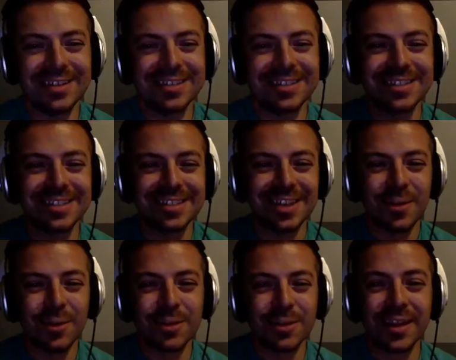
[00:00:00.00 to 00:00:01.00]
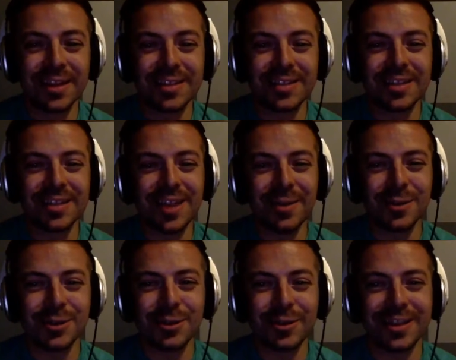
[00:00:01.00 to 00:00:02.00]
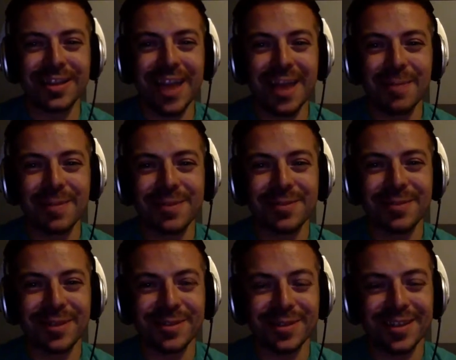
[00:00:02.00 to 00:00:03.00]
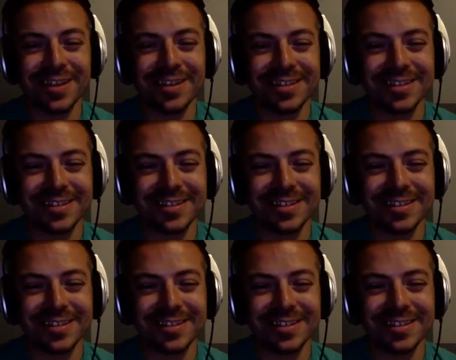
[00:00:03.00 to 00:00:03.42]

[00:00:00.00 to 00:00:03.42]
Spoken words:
Jeez. Was it like a 6-hour show that they taped while you were there?